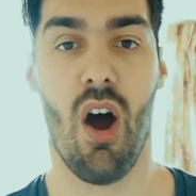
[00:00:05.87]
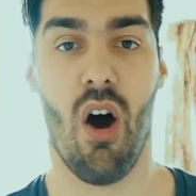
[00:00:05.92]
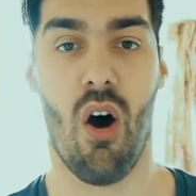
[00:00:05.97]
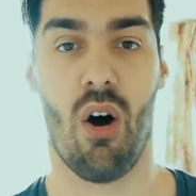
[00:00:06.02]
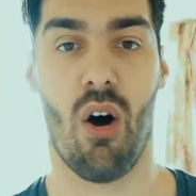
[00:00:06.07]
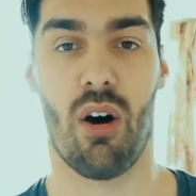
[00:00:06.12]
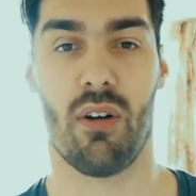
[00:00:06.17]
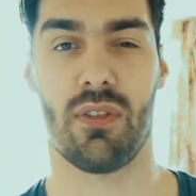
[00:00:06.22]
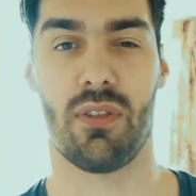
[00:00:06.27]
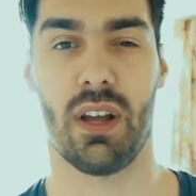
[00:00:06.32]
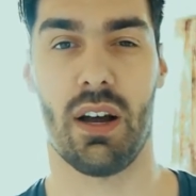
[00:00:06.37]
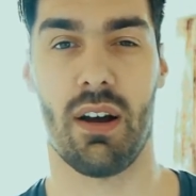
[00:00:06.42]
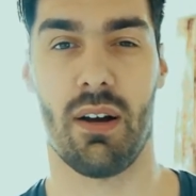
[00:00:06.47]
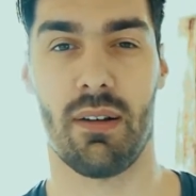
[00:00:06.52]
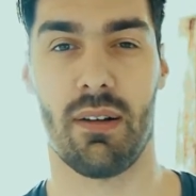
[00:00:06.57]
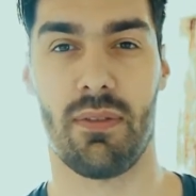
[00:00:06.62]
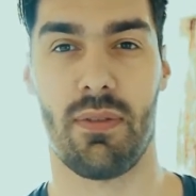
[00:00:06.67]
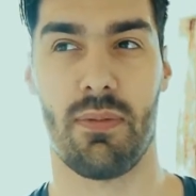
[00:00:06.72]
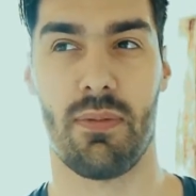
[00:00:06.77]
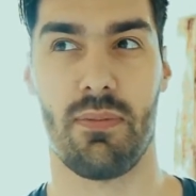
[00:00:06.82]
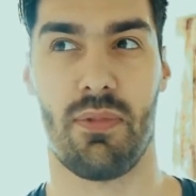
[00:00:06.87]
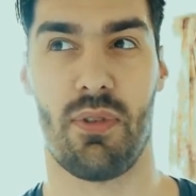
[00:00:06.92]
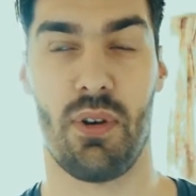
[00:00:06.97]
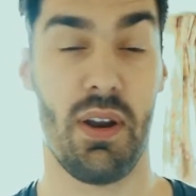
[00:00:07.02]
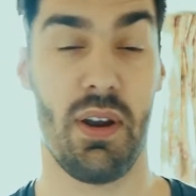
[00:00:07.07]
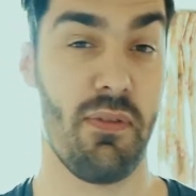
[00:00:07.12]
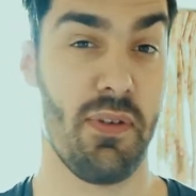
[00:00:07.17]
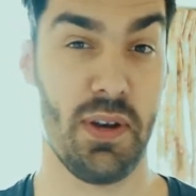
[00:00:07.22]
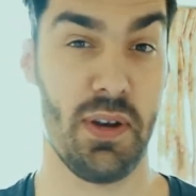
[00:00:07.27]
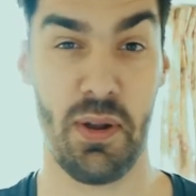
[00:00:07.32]
of the
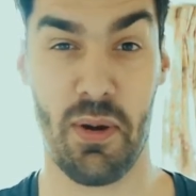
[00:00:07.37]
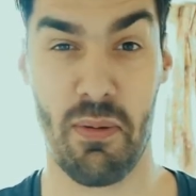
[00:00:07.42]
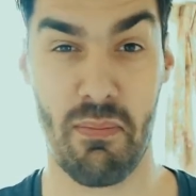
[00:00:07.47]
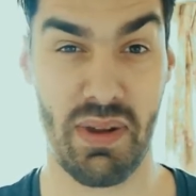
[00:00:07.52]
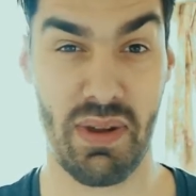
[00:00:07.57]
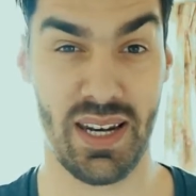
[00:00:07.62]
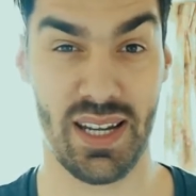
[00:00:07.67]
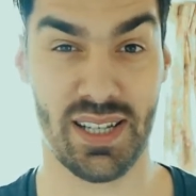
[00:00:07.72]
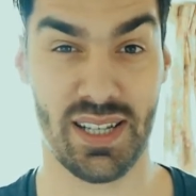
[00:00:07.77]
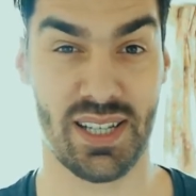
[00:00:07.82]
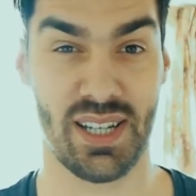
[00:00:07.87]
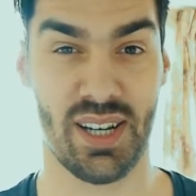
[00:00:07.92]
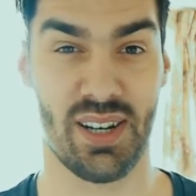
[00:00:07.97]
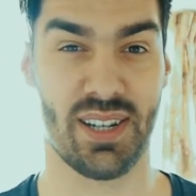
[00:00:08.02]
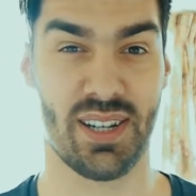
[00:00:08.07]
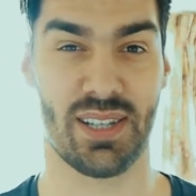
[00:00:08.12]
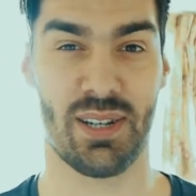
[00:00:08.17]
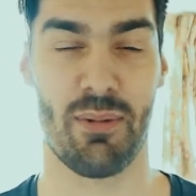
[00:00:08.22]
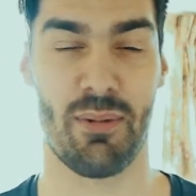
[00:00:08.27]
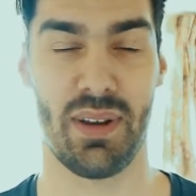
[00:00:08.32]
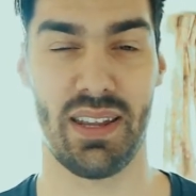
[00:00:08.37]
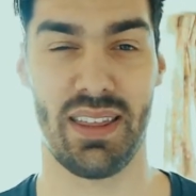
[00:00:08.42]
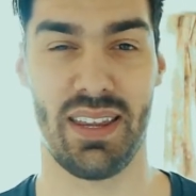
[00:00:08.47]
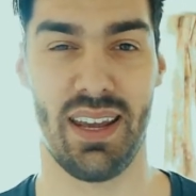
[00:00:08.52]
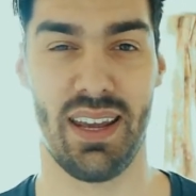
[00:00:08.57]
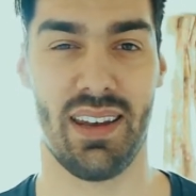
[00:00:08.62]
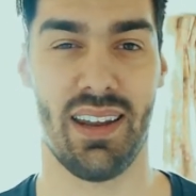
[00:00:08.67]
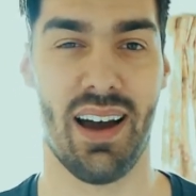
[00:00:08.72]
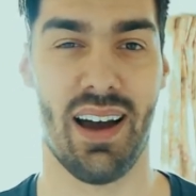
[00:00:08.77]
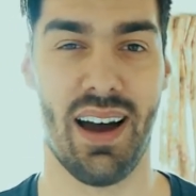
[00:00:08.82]
3-video mini-series that we
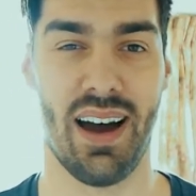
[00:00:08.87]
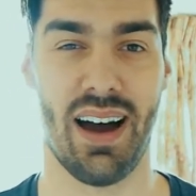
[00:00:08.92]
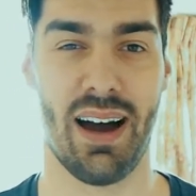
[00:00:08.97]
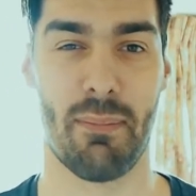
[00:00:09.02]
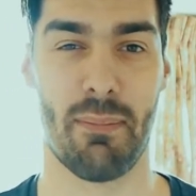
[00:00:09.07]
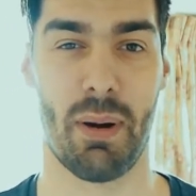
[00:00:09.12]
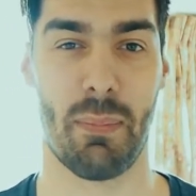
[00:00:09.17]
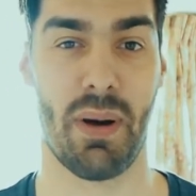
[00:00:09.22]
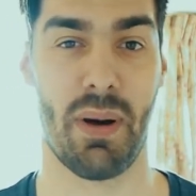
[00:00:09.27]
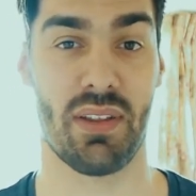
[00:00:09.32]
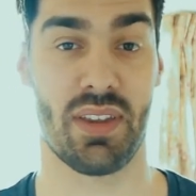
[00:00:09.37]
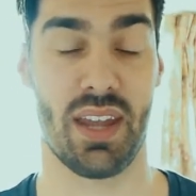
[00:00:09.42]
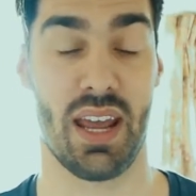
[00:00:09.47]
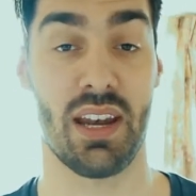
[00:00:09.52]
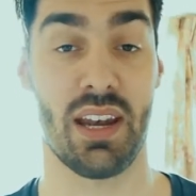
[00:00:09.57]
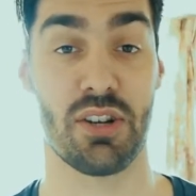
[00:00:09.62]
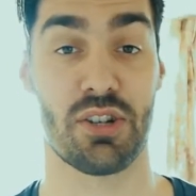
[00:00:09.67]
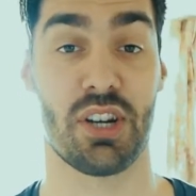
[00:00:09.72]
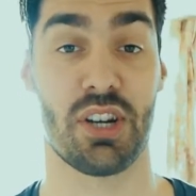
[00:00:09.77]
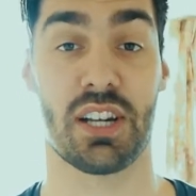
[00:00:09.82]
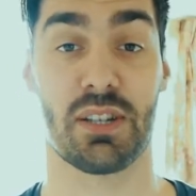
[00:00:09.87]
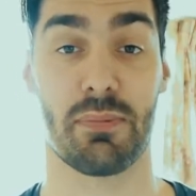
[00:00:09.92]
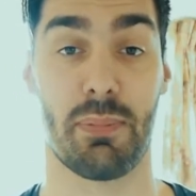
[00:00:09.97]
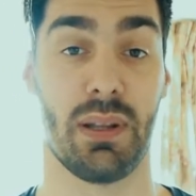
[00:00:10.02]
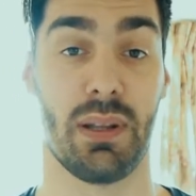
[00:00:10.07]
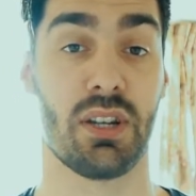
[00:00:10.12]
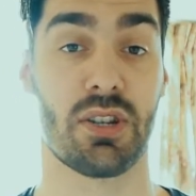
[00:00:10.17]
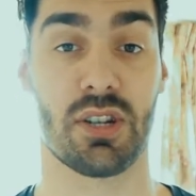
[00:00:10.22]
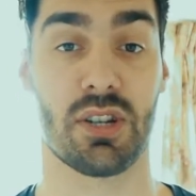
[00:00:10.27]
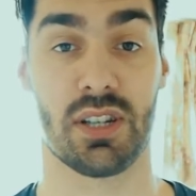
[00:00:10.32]
did about the energy
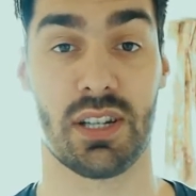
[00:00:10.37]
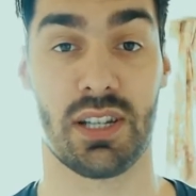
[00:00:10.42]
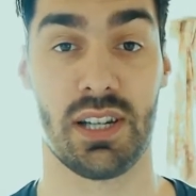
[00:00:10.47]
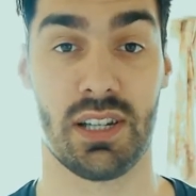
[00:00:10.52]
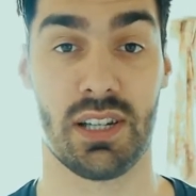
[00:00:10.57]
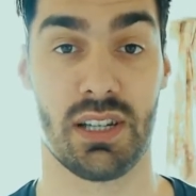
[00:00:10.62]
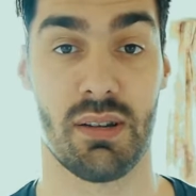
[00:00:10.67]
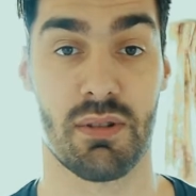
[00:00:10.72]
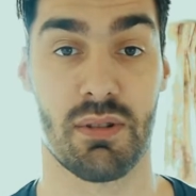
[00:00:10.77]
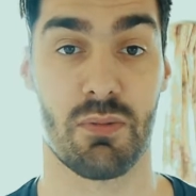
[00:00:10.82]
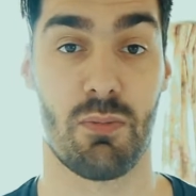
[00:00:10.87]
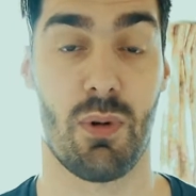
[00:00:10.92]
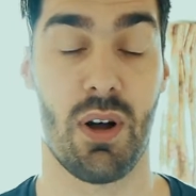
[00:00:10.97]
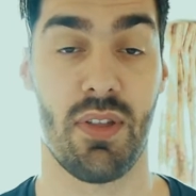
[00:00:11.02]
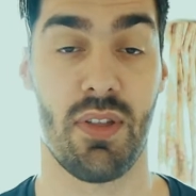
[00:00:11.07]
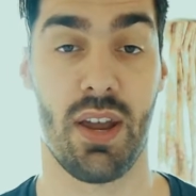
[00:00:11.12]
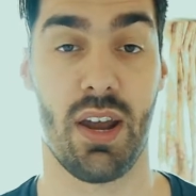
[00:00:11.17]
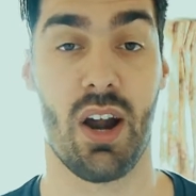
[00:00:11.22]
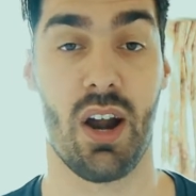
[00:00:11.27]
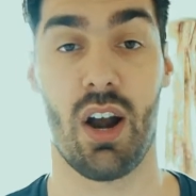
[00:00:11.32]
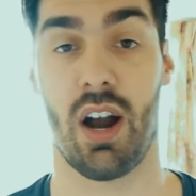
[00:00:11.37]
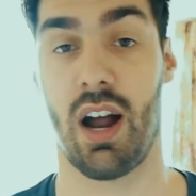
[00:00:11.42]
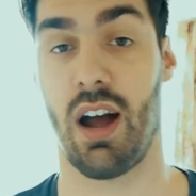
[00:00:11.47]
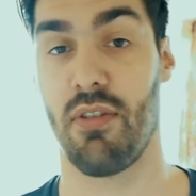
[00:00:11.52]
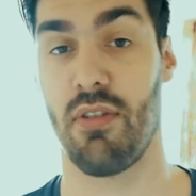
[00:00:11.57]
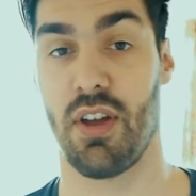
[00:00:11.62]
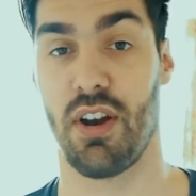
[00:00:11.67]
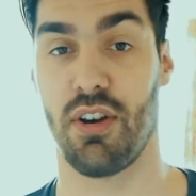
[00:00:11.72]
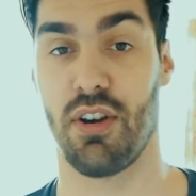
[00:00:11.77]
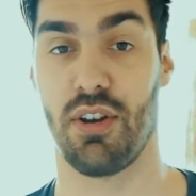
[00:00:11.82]
expenditure systems, what they are, how
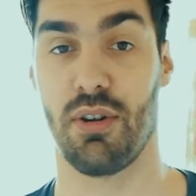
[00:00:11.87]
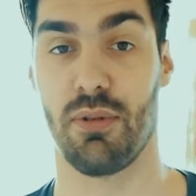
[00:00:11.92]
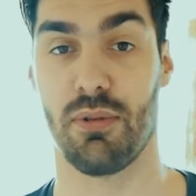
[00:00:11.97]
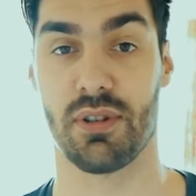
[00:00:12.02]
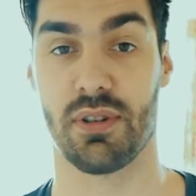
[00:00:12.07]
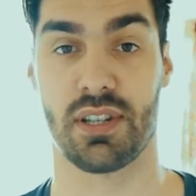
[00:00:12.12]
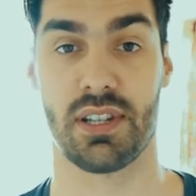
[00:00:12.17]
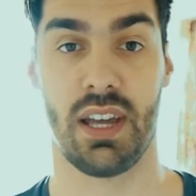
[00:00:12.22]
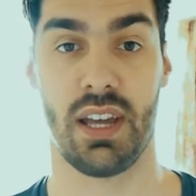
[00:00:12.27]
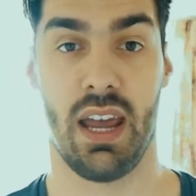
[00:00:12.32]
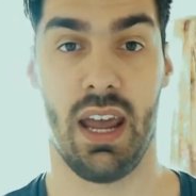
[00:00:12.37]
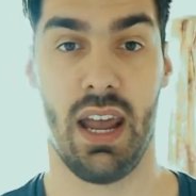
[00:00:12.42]
they're used,